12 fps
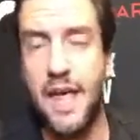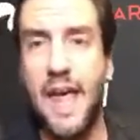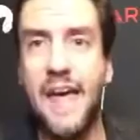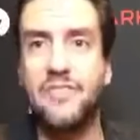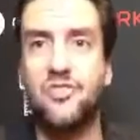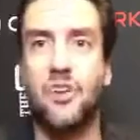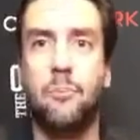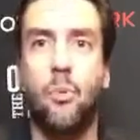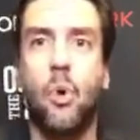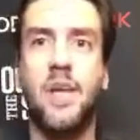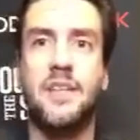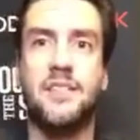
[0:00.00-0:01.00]
At some
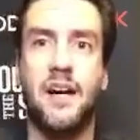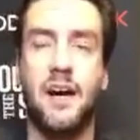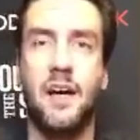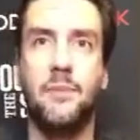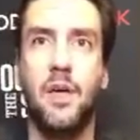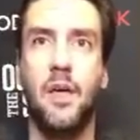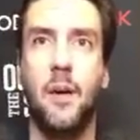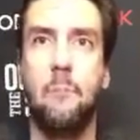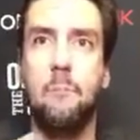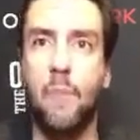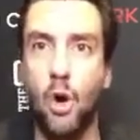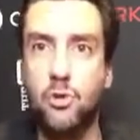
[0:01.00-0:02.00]
point in time,
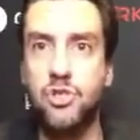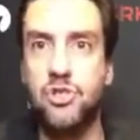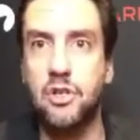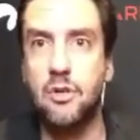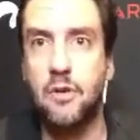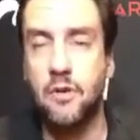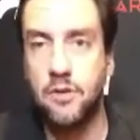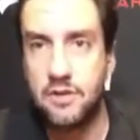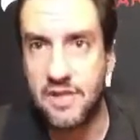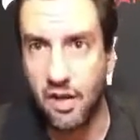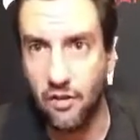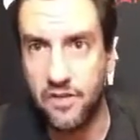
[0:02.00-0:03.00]
most
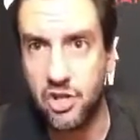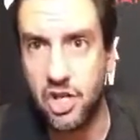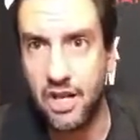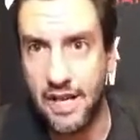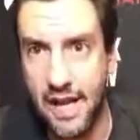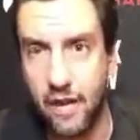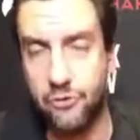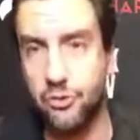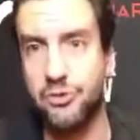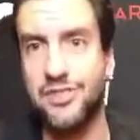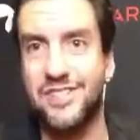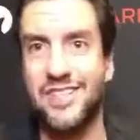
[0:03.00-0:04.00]
television
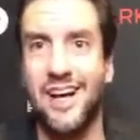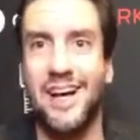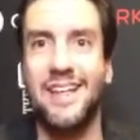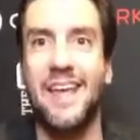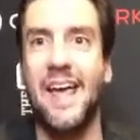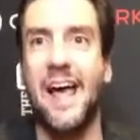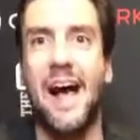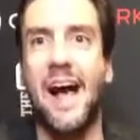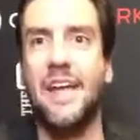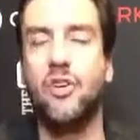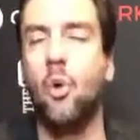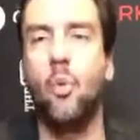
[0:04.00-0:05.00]
announcers decide,
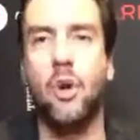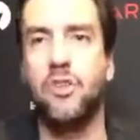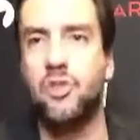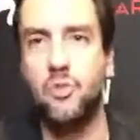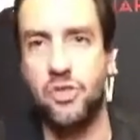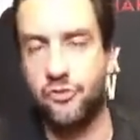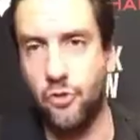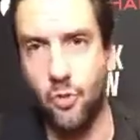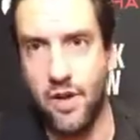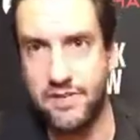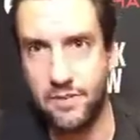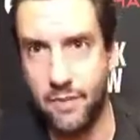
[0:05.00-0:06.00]
I don't want to do this for the
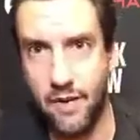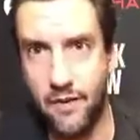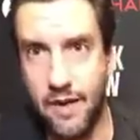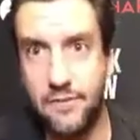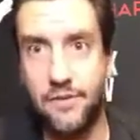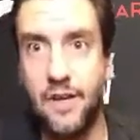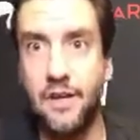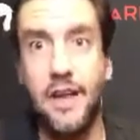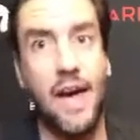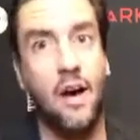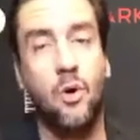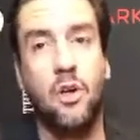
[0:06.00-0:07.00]
rest of my life.
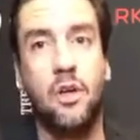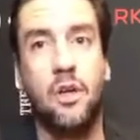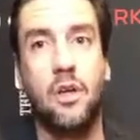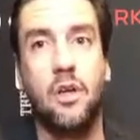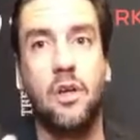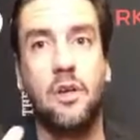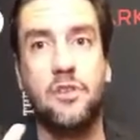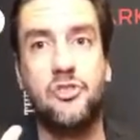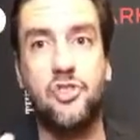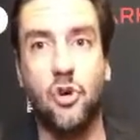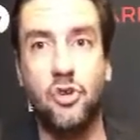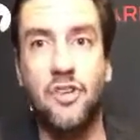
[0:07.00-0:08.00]
Now,
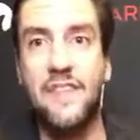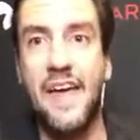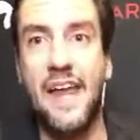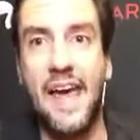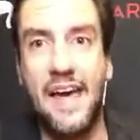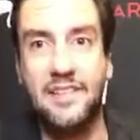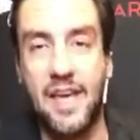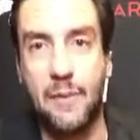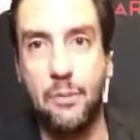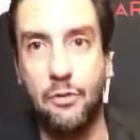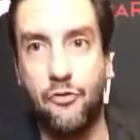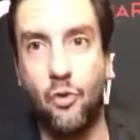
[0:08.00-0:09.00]
Certainly that has
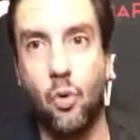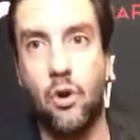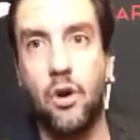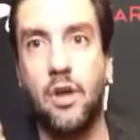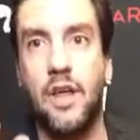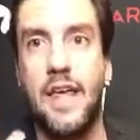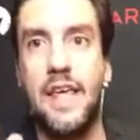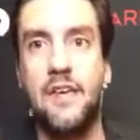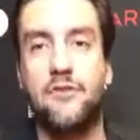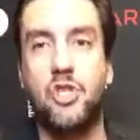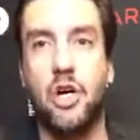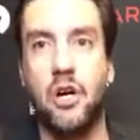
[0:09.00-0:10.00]
happened before.
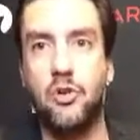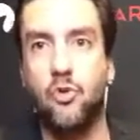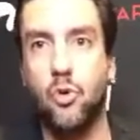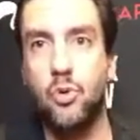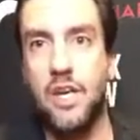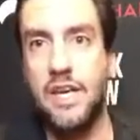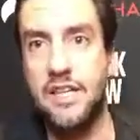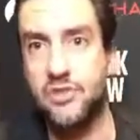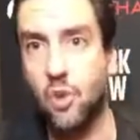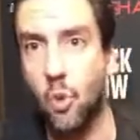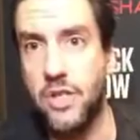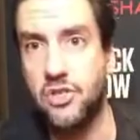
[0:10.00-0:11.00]
If Jon Gruden is
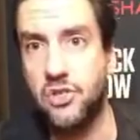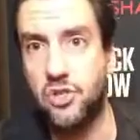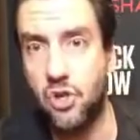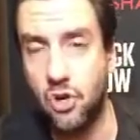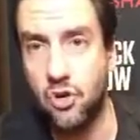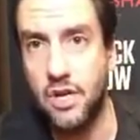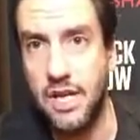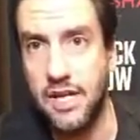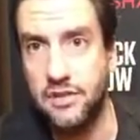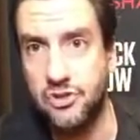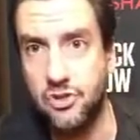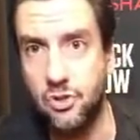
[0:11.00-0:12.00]
going to turn
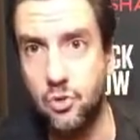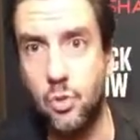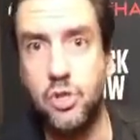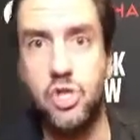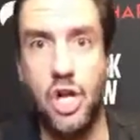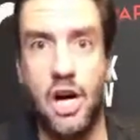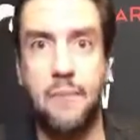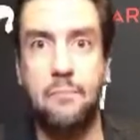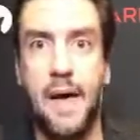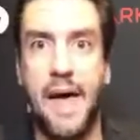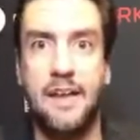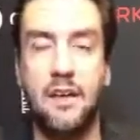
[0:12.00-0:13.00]
into John
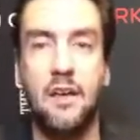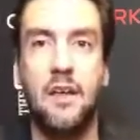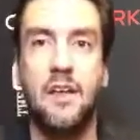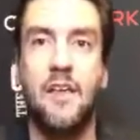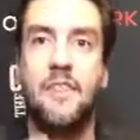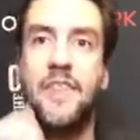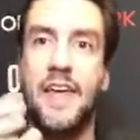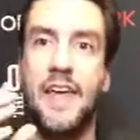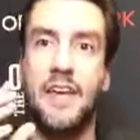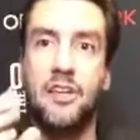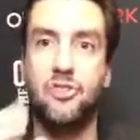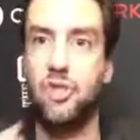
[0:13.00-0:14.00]
Madden,
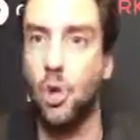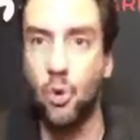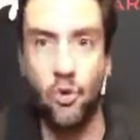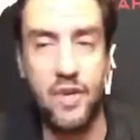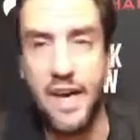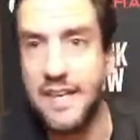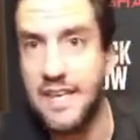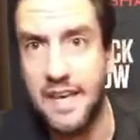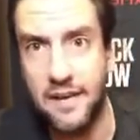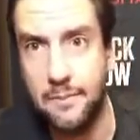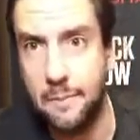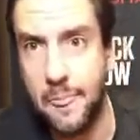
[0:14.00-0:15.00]
then totally I get
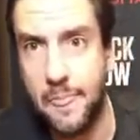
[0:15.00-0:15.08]
it.